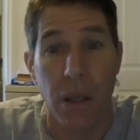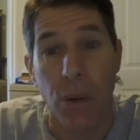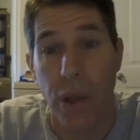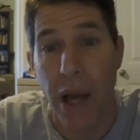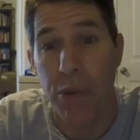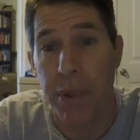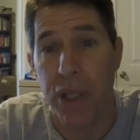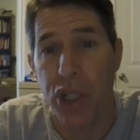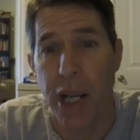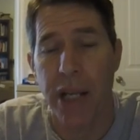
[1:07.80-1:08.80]
Well, that would be a
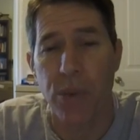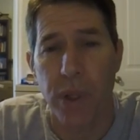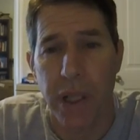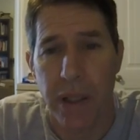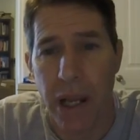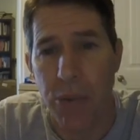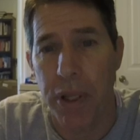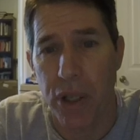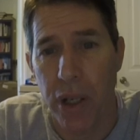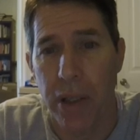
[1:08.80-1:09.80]
change, wouldn't it? That'd be
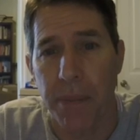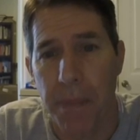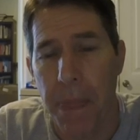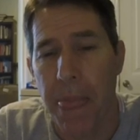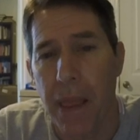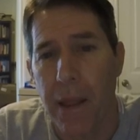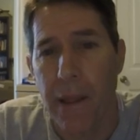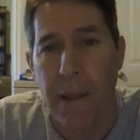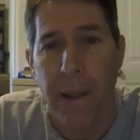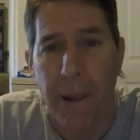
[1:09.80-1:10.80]
good.
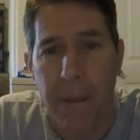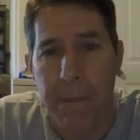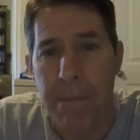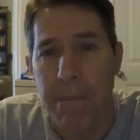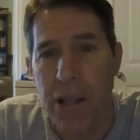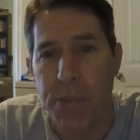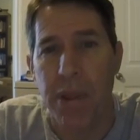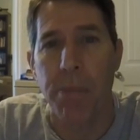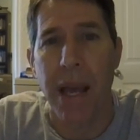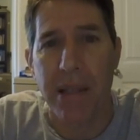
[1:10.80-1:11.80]
That's been
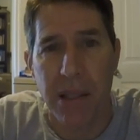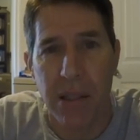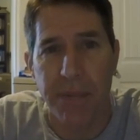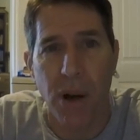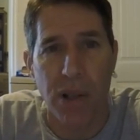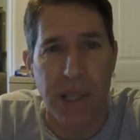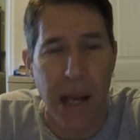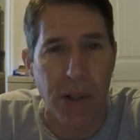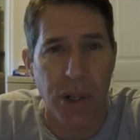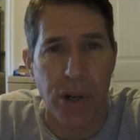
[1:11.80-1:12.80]
the basis of all
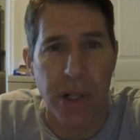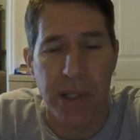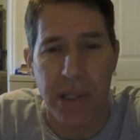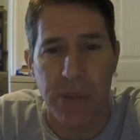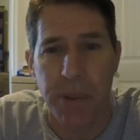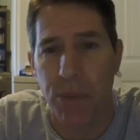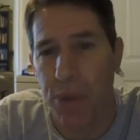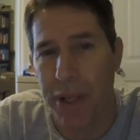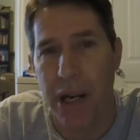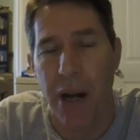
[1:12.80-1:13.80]
sound currencies. But
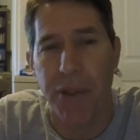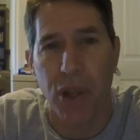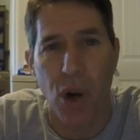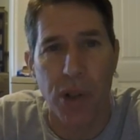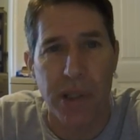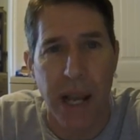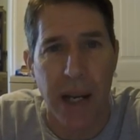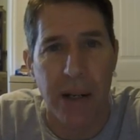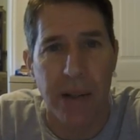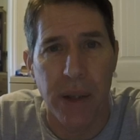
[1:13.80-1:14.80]
when we get off the gold
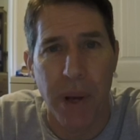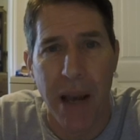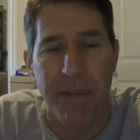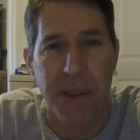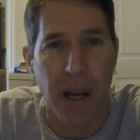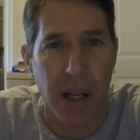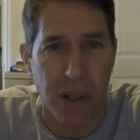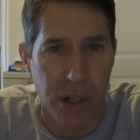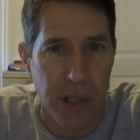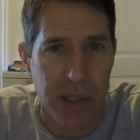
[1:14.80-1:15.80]
standard, then we have fiat
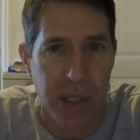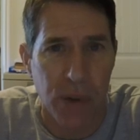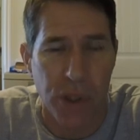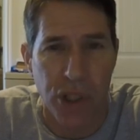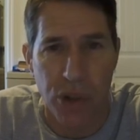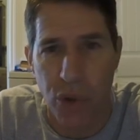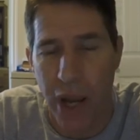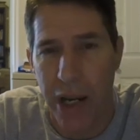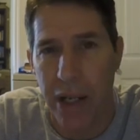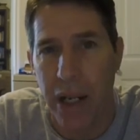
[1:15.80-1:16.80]
currencies, which are
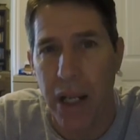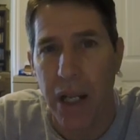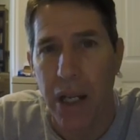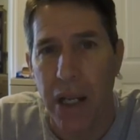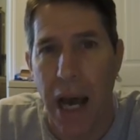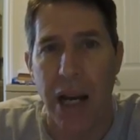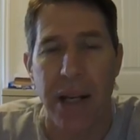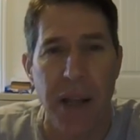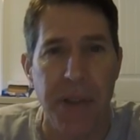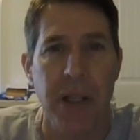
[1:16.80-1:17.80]
created out of
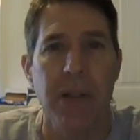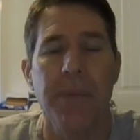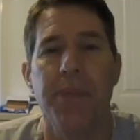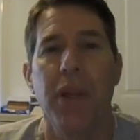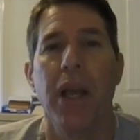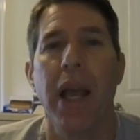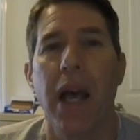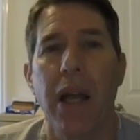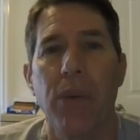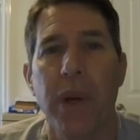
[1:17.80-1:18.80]
nothing,
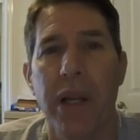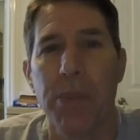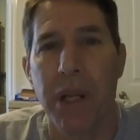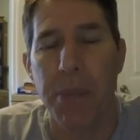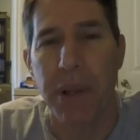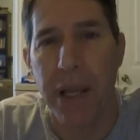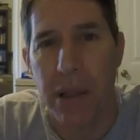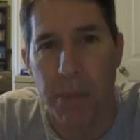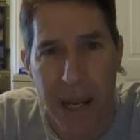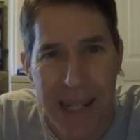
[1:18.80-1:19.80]
and we can manipulate
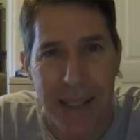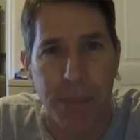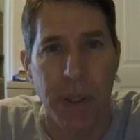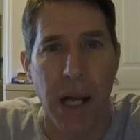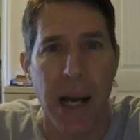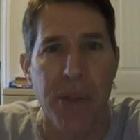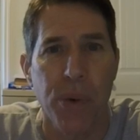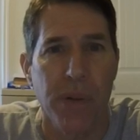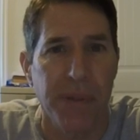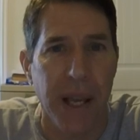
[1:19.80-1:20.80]
the money supply
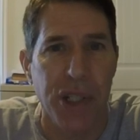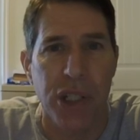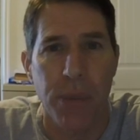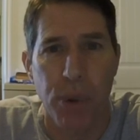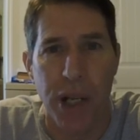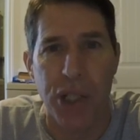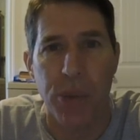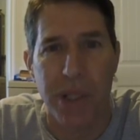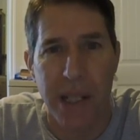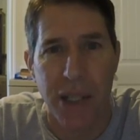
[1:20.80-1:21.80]
through inflation, depression,
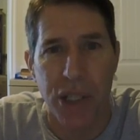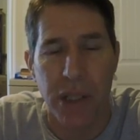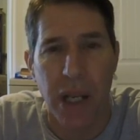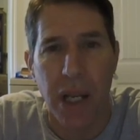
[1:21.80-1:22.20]
recession,